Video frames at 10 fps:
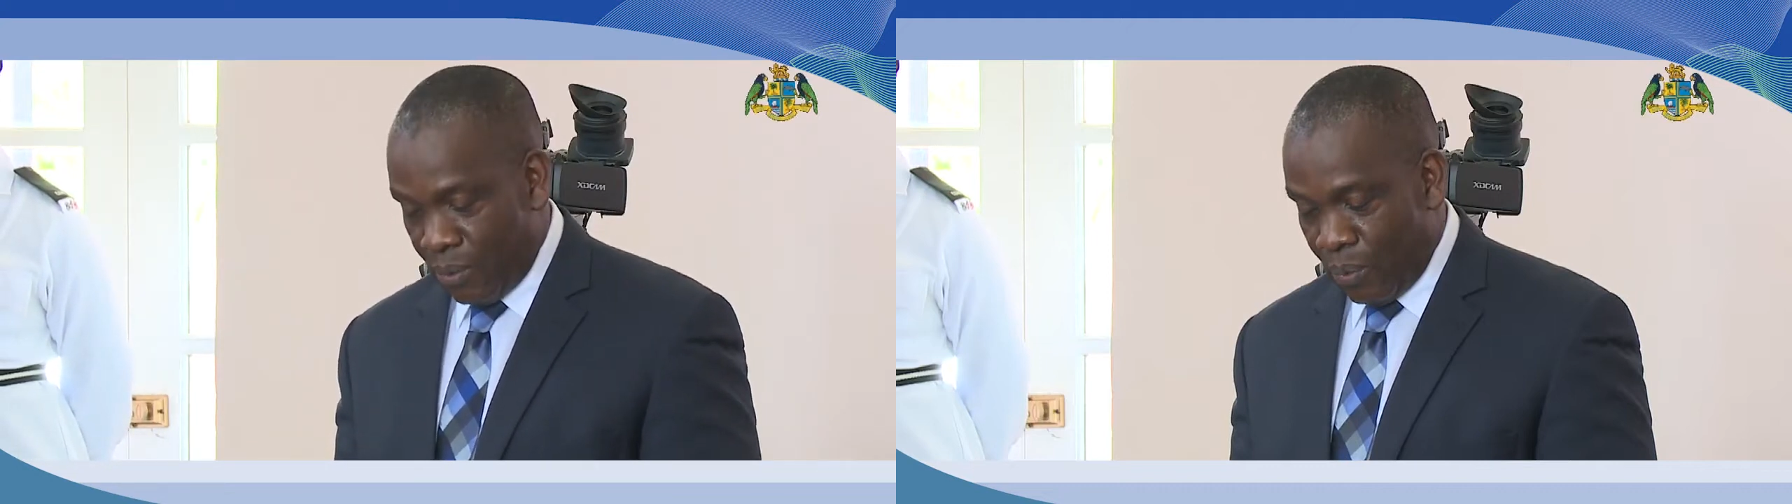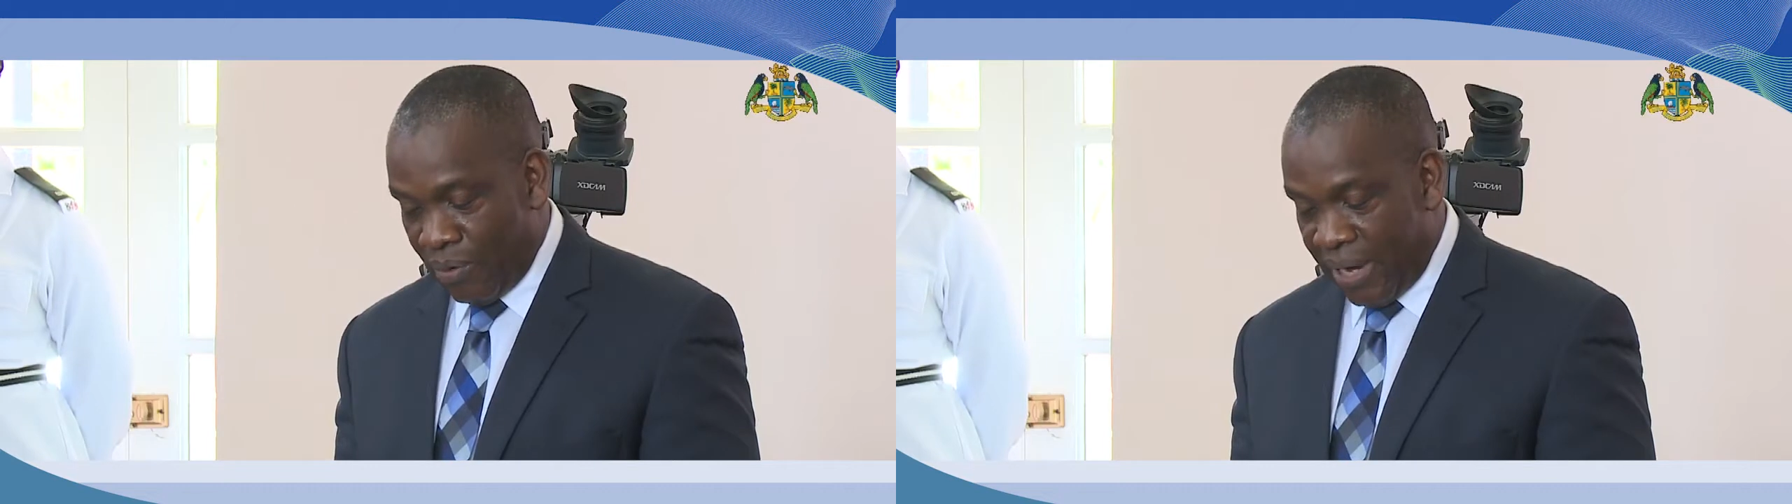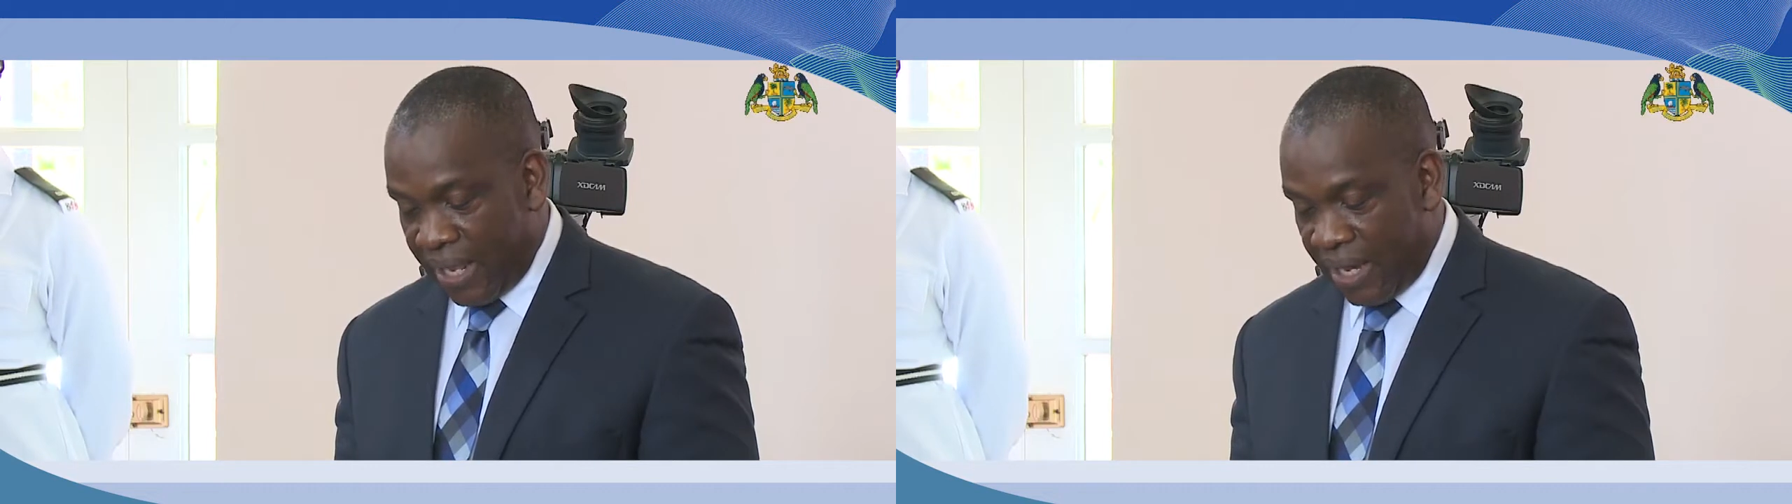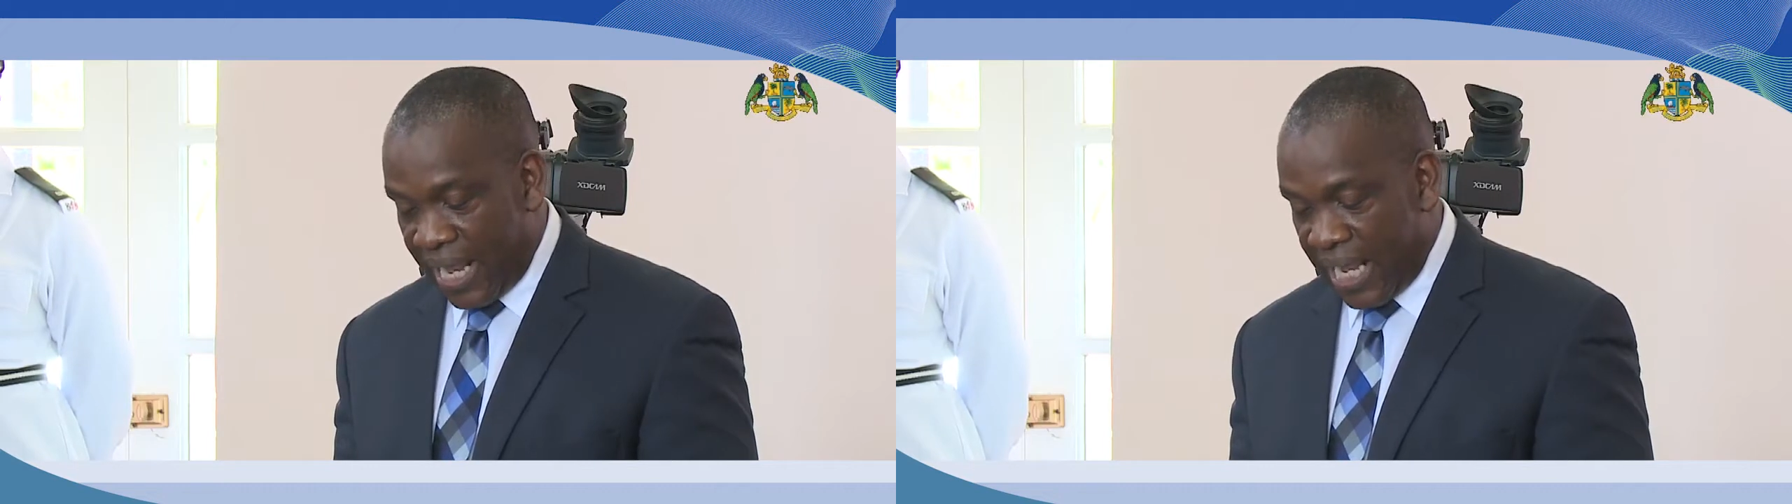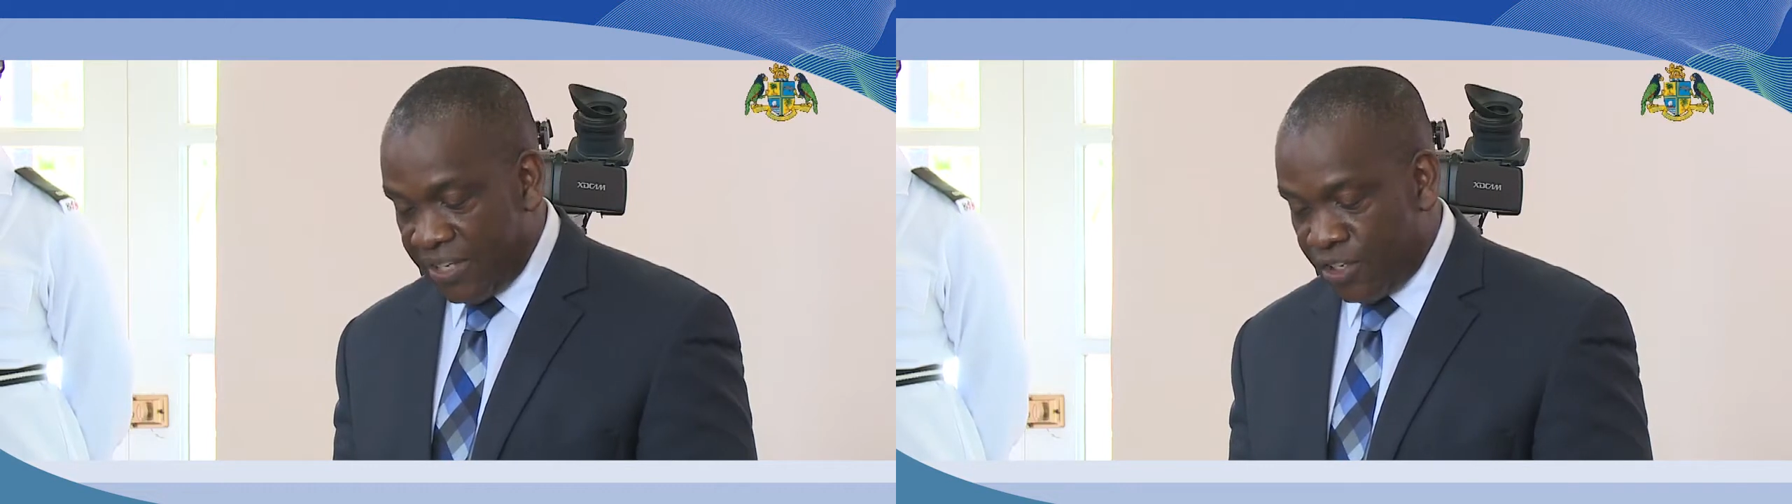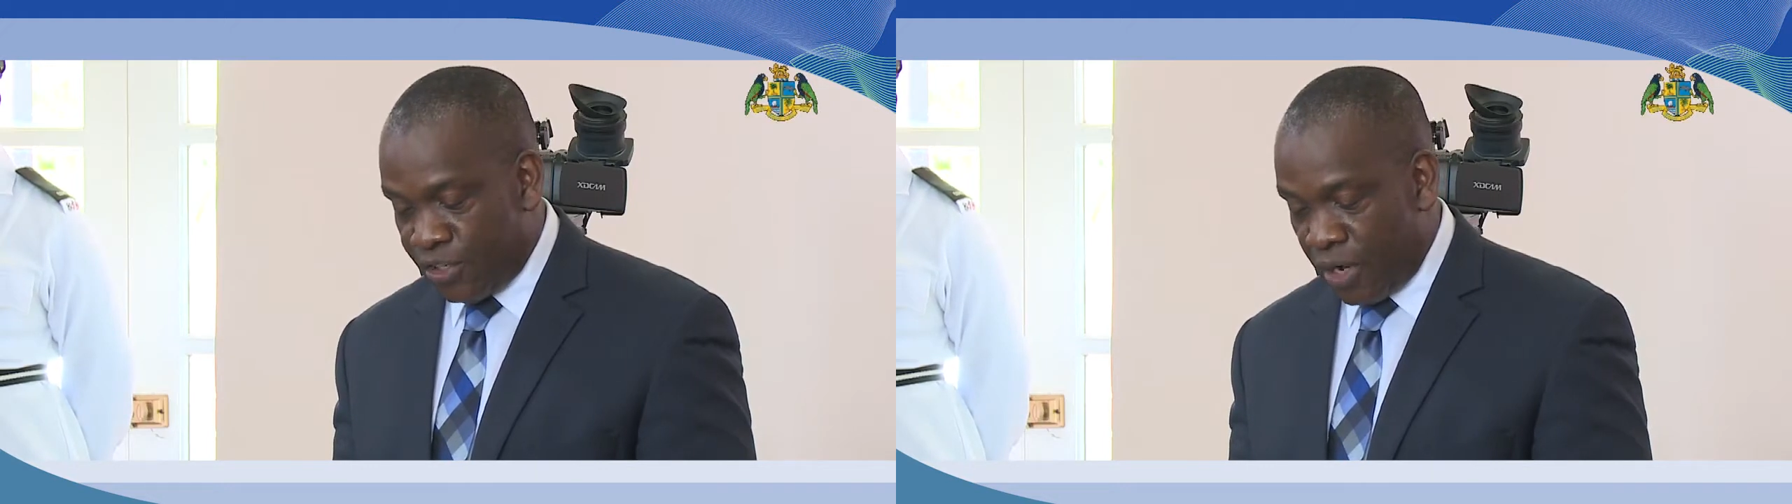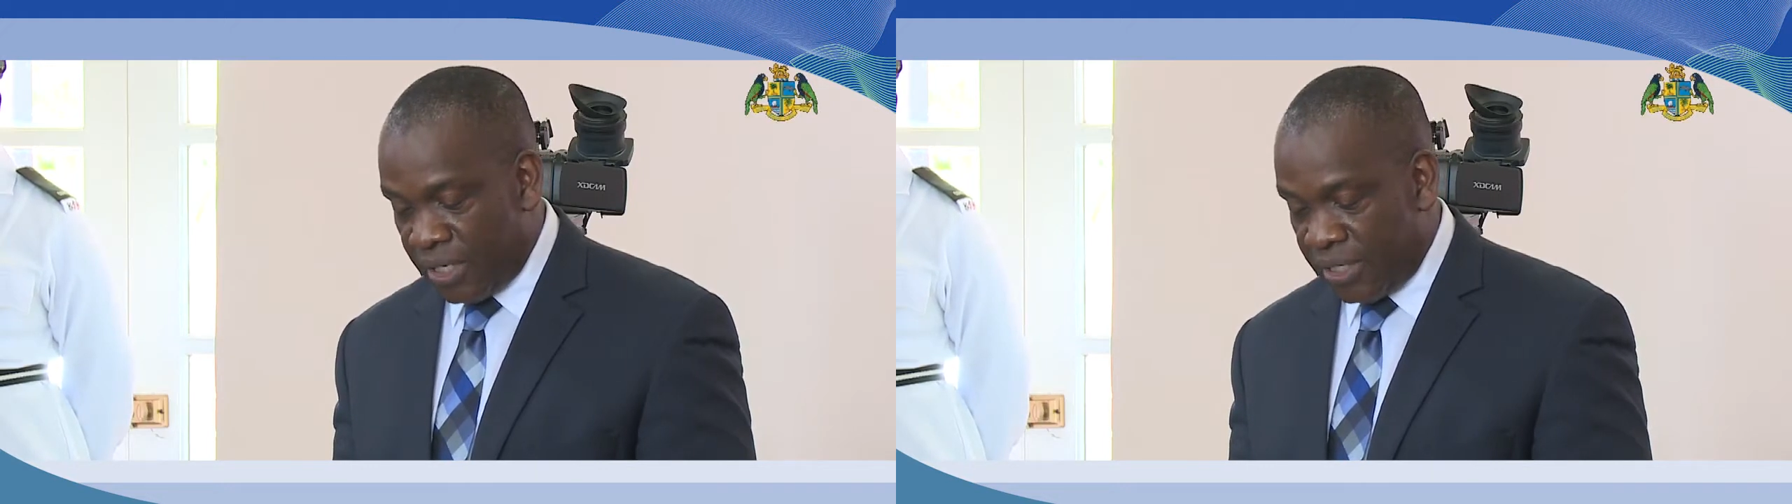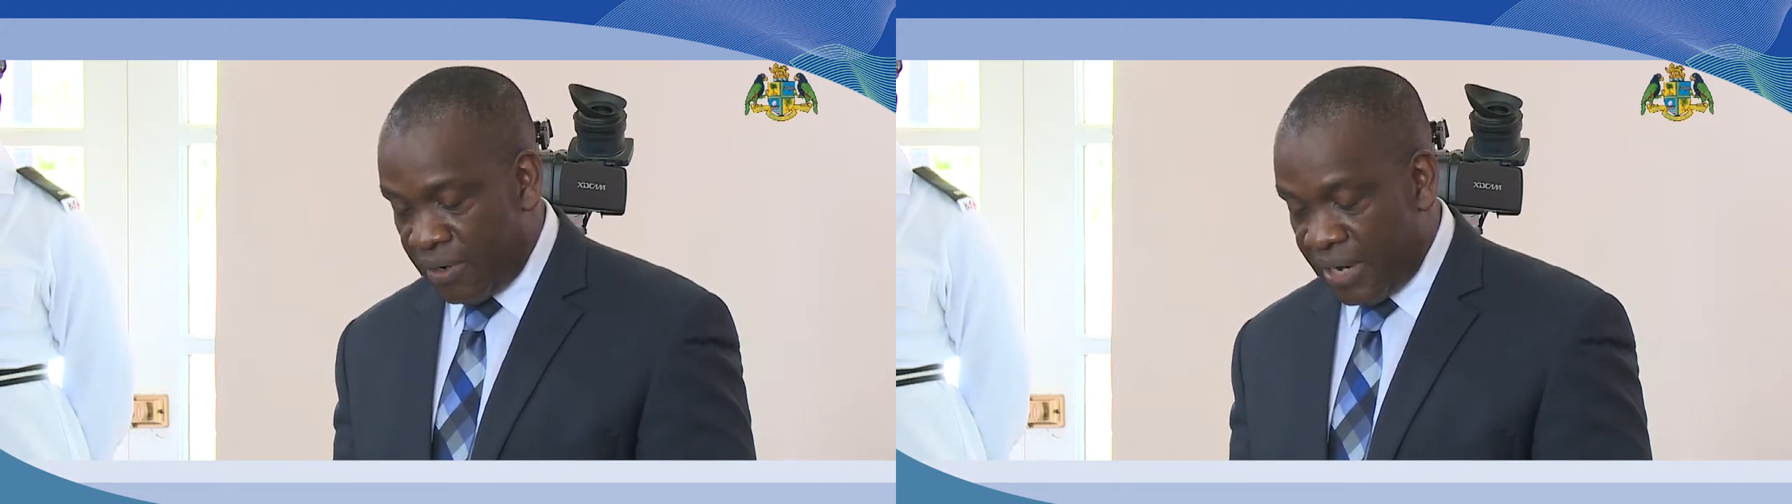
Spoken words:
will recognize the struggles of the